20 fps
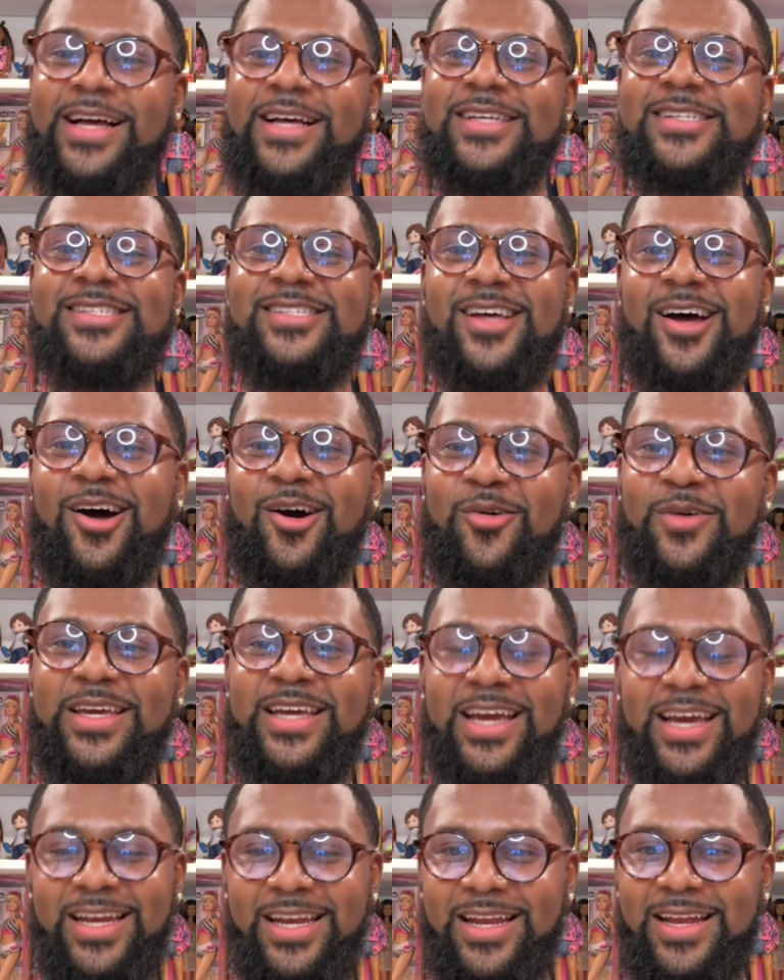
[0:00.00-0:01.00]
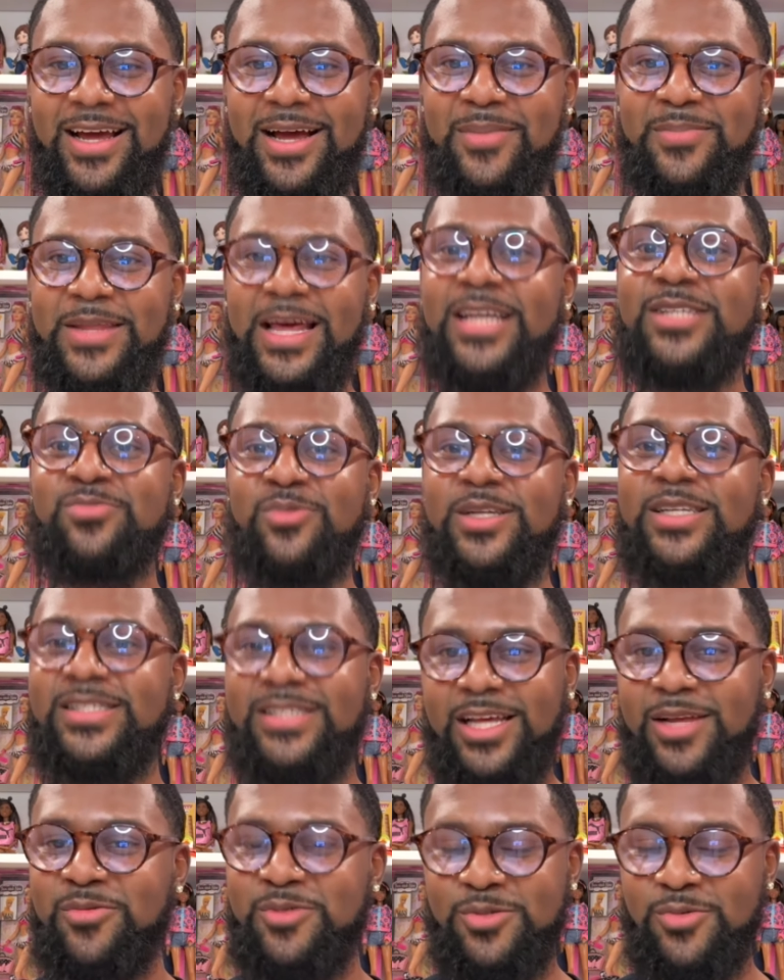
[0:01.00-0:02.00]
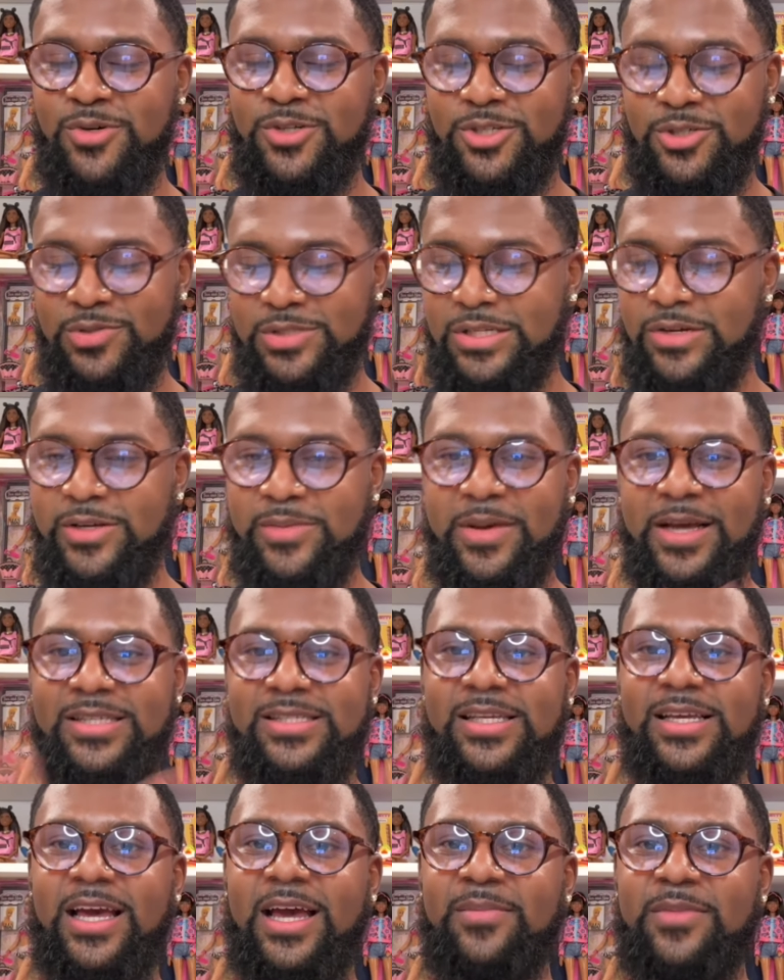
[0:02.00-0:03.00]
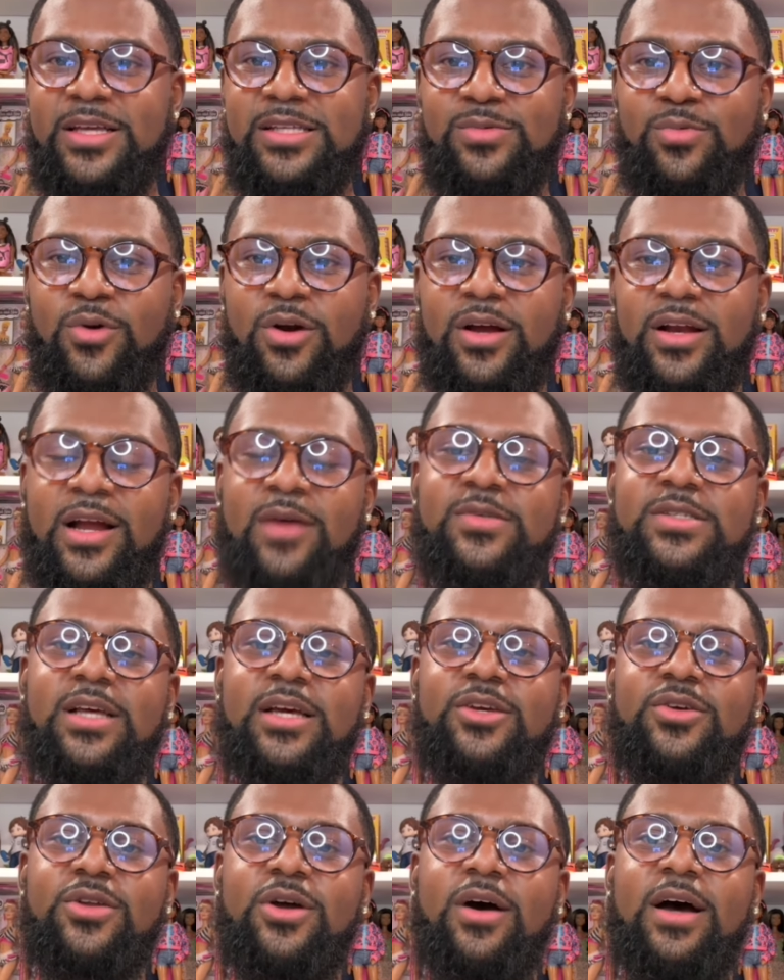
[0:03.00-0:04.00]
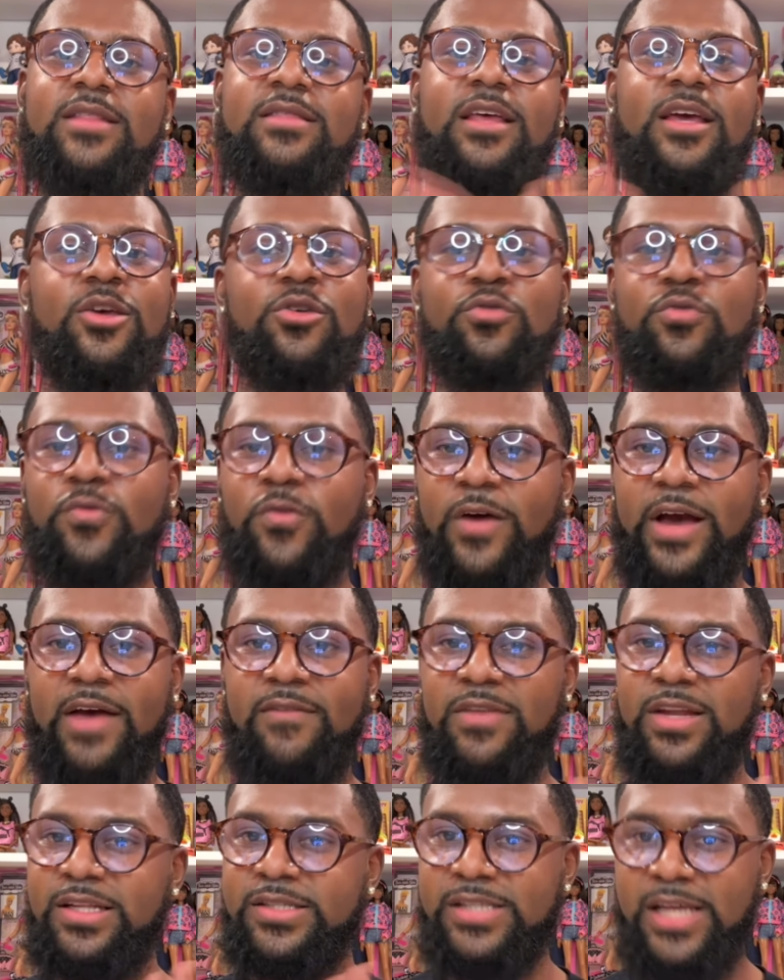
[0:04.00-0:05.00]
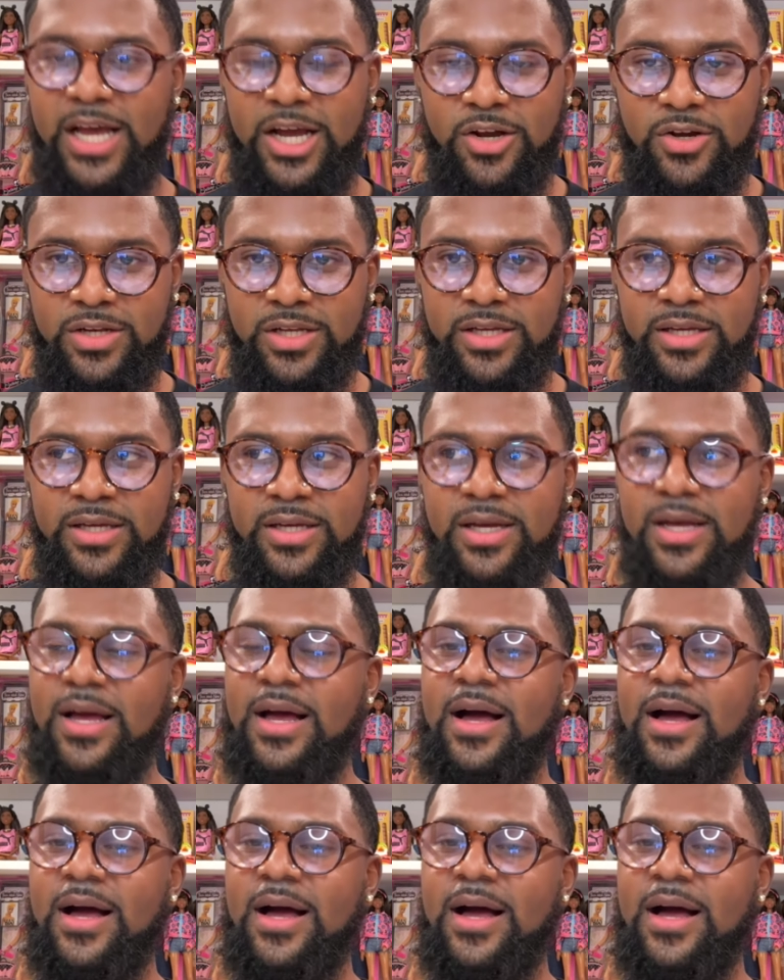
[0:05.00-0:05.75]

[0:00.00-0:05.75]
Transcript: So he ended up, that's what he said he was going to do. So he basically gave me his word. And I was like, you know, I thank you for having integrity.